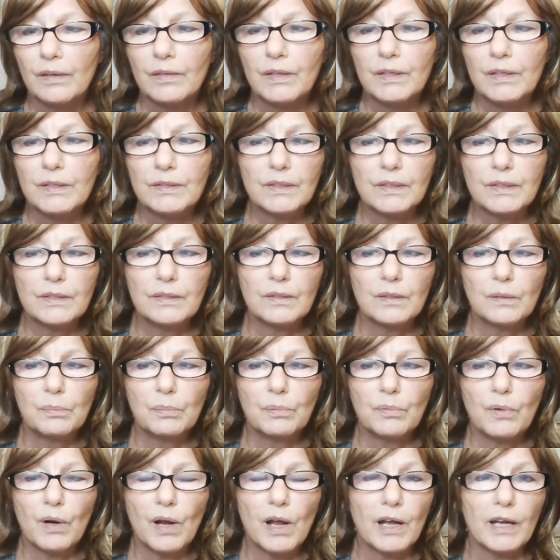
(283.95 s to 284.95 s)
This is the
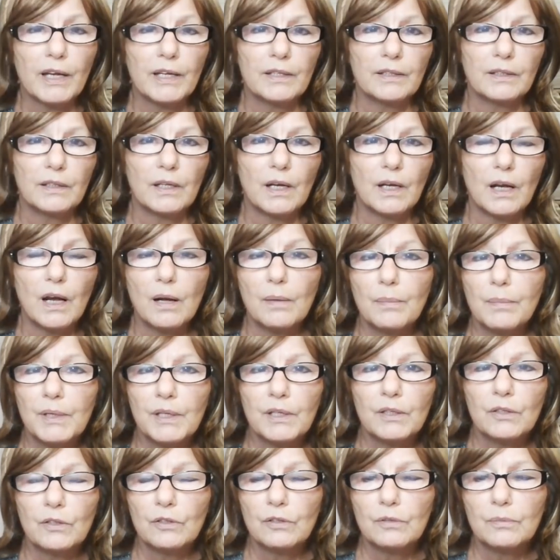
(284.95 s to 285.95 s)
bride come
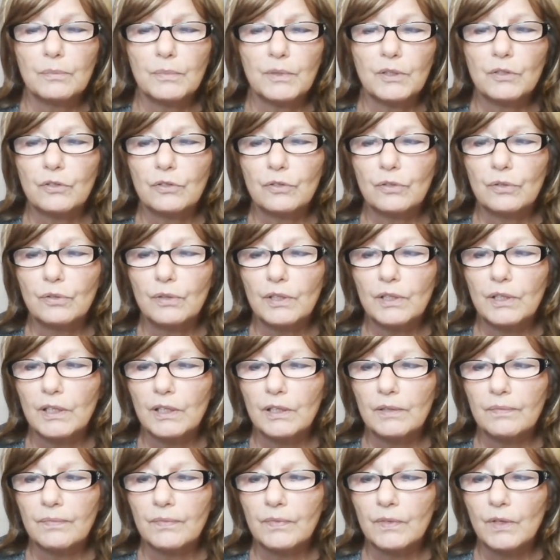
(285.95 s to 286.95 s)
into
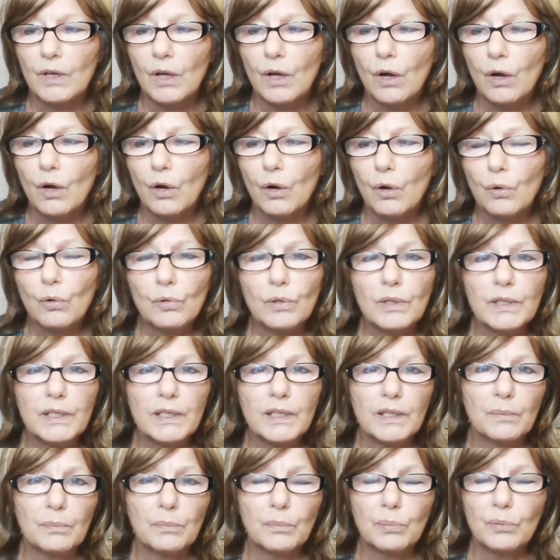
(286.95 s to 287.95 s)
maturity,
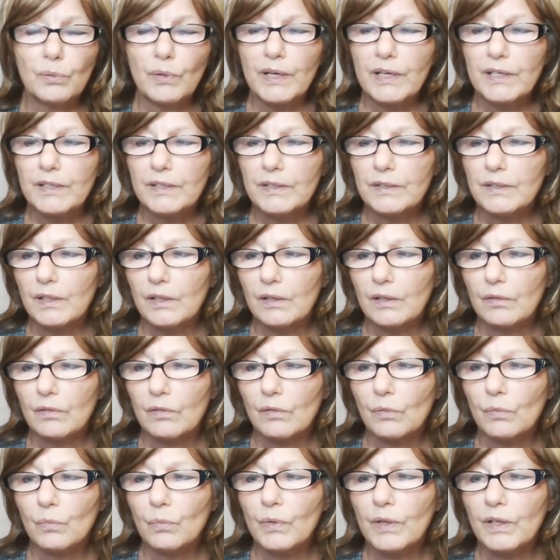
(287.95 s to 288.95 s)
wholly embracing
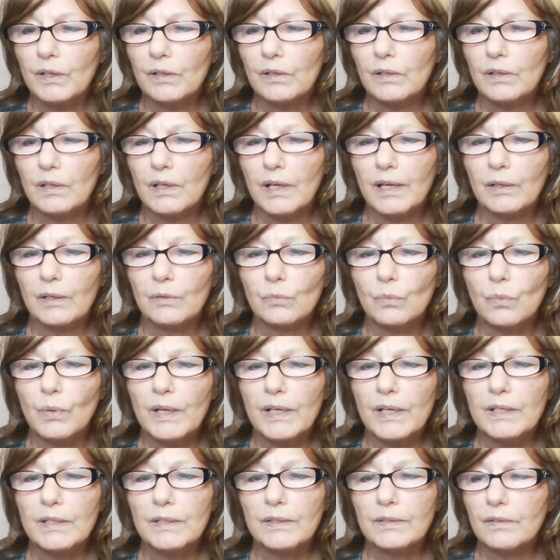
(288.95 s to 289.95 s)
the will and
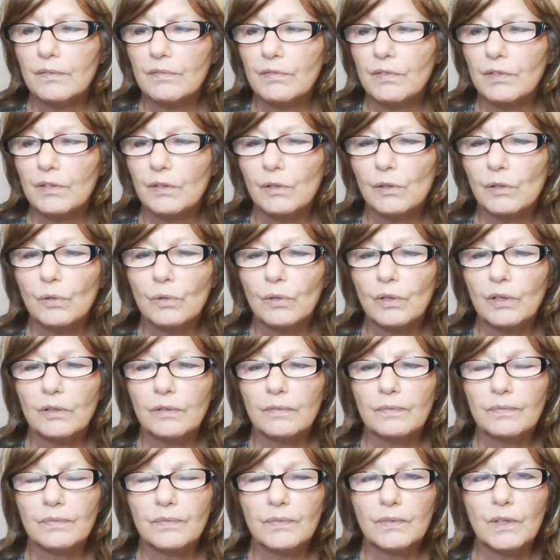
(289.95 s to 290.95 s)
ways of the Lord,